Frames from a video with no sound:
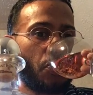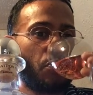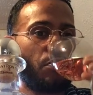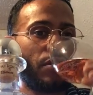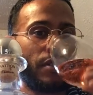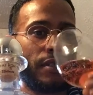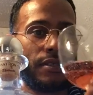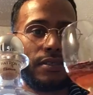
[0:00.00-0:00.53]

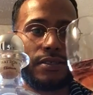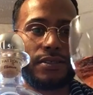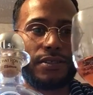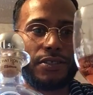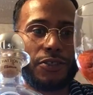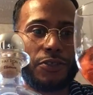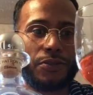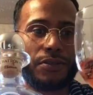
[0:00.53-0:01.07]
But this is
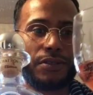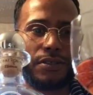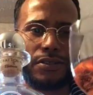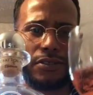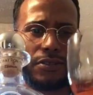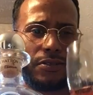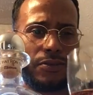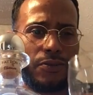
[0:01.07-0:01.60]
still, you
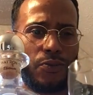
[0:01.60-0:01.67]
know,